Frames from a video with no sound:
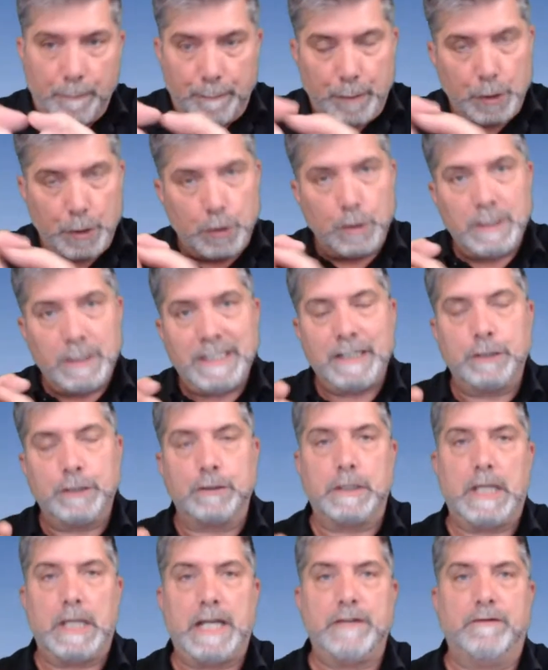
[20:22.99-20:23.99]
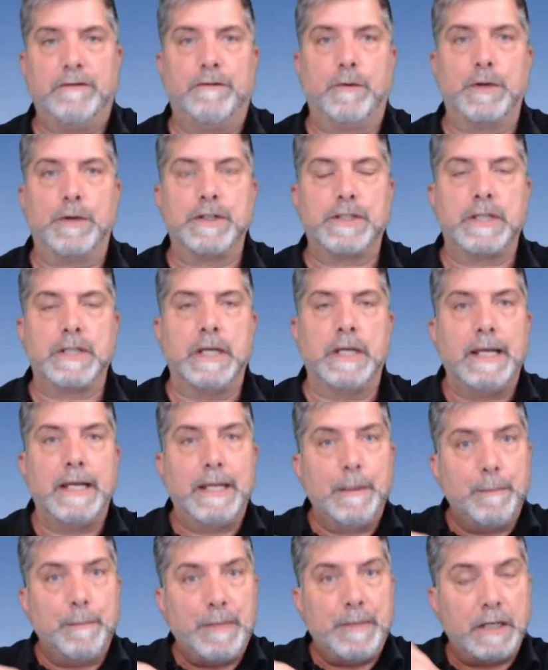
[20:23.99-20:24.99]
pulling your life force
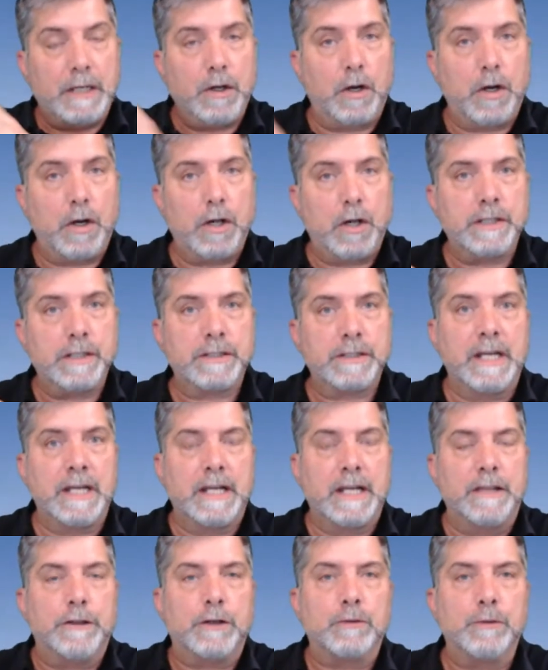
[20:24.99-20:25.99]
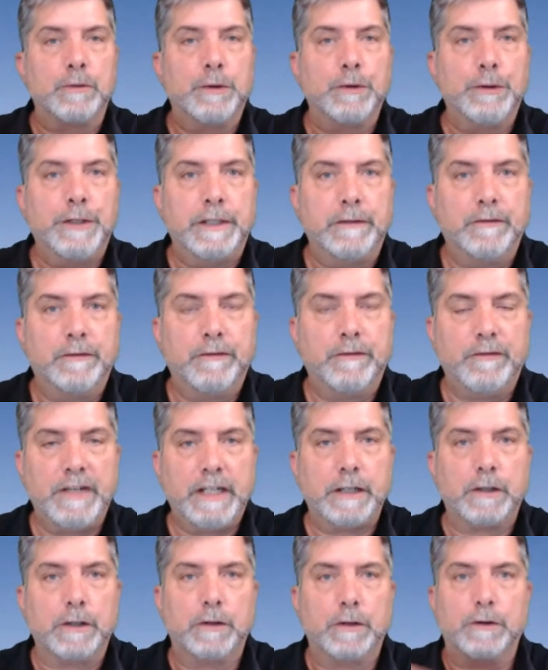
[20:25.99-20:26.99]
because they're rooted in
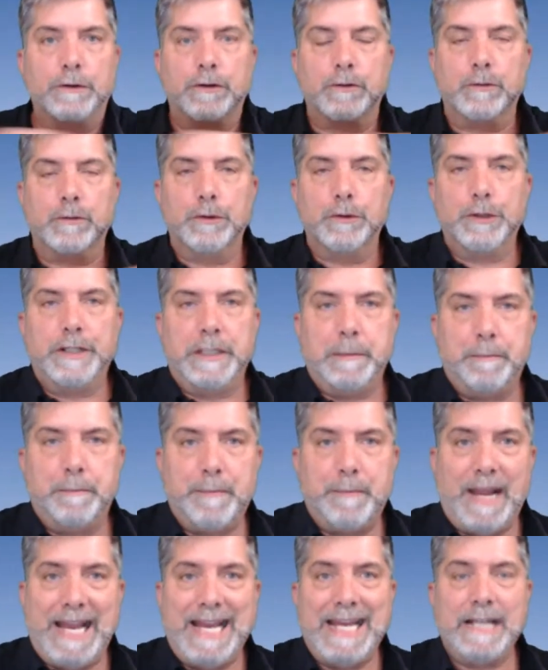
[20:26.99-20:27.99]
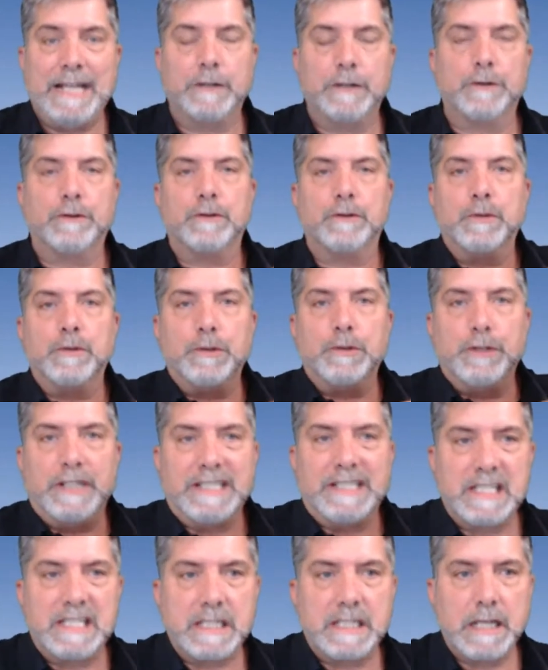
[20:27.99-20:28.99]
fear, or they're rooted in pain, or they're rooted
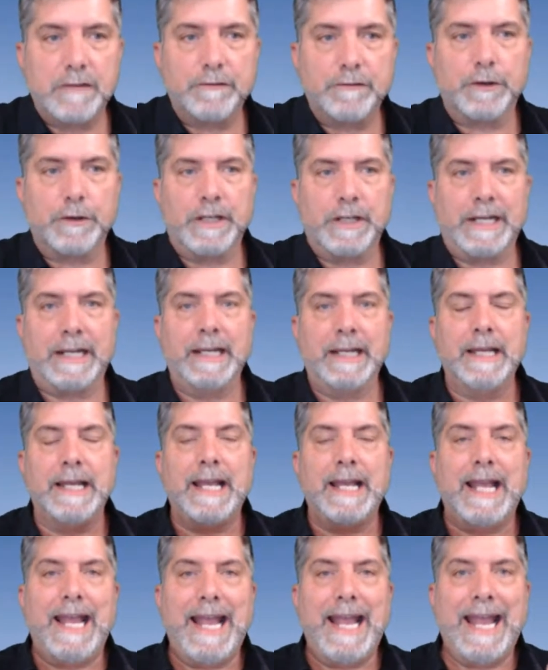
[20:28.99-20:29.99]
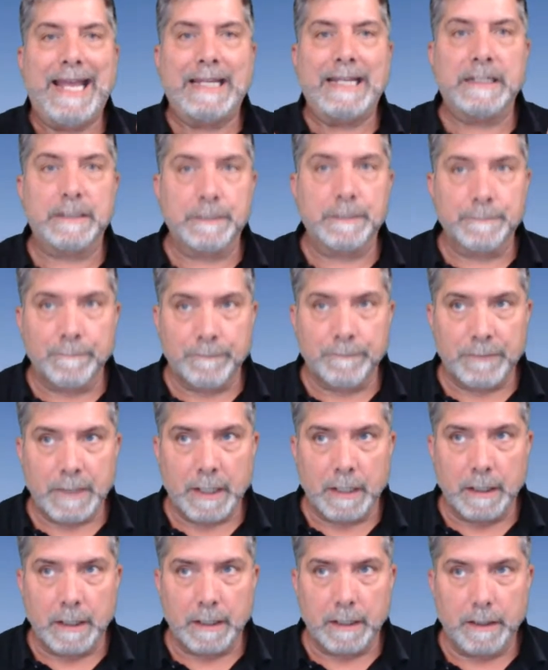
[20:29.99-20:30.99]
in suffering. And
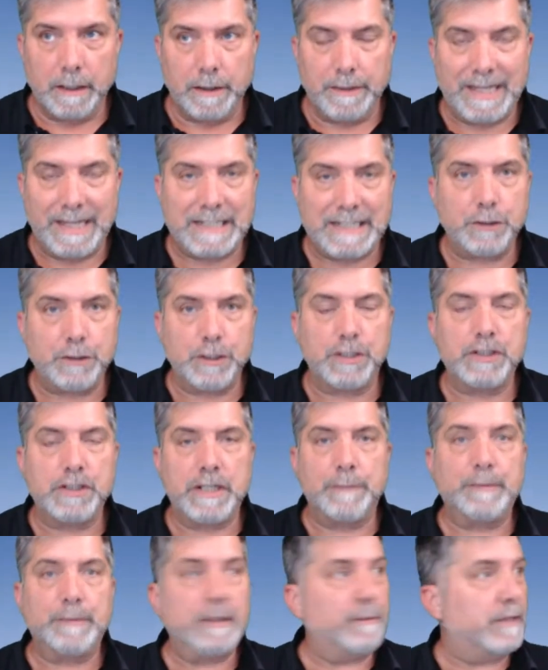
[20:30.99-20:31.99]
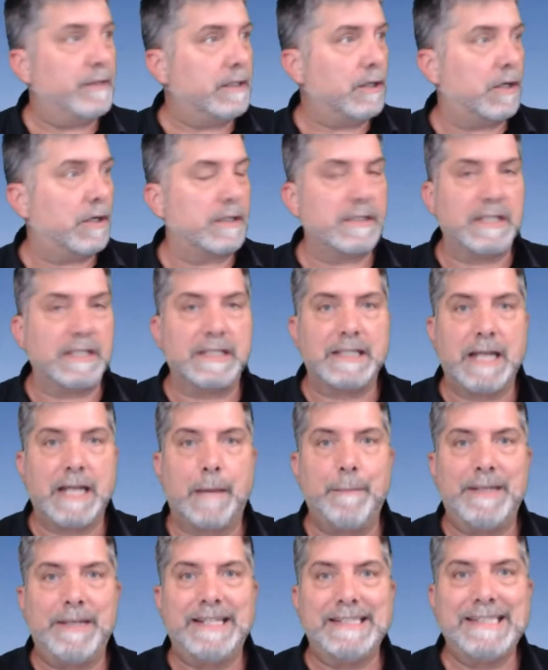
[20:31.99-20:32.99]
that's just simply because it's
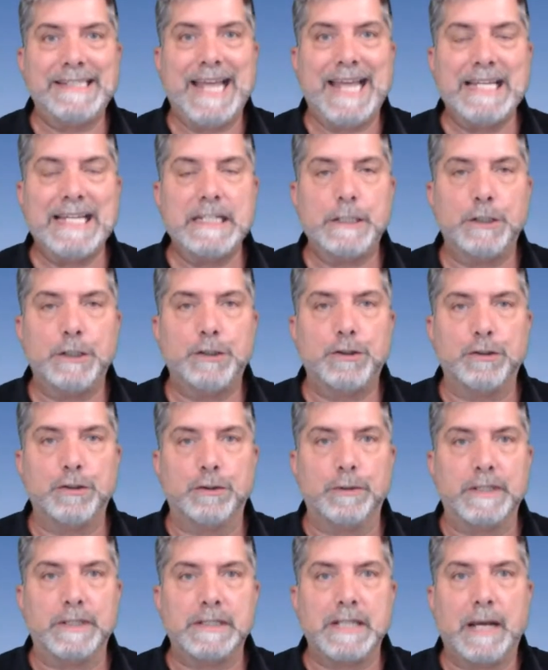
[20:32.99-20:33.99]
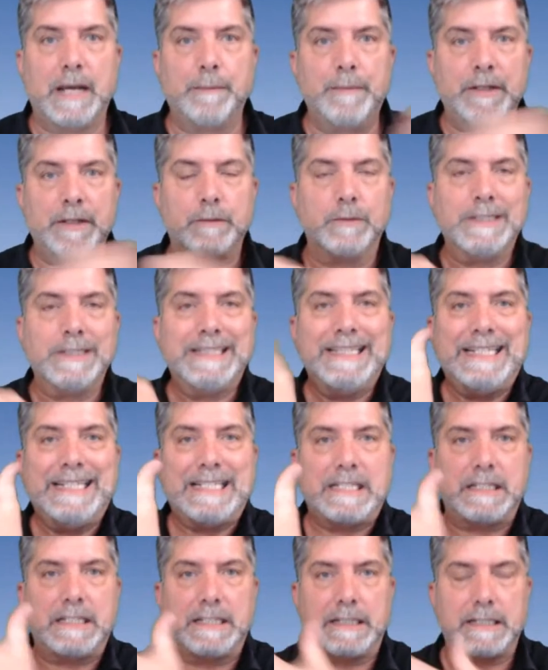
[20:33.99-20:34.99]
not been attended to, it's not been
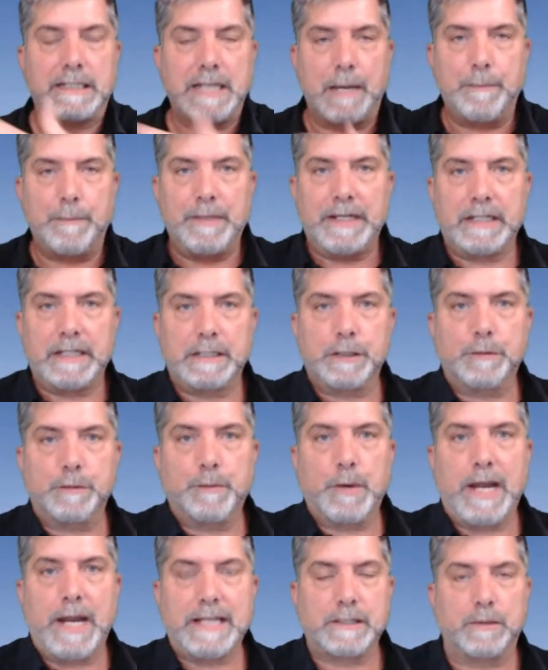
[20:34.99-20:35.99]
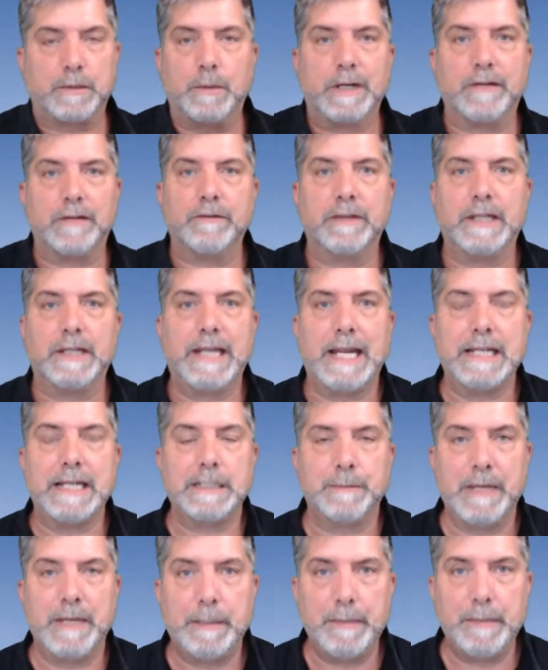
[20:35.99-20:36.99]
released, it's not been expressed, whatever the
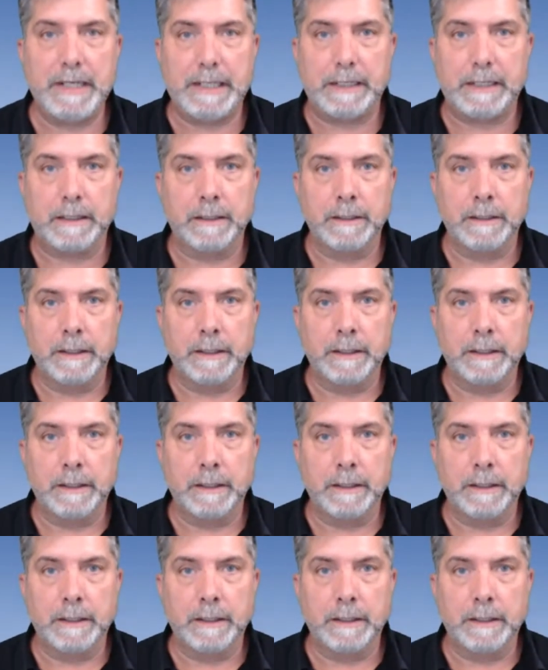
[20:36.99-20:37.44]
case may be.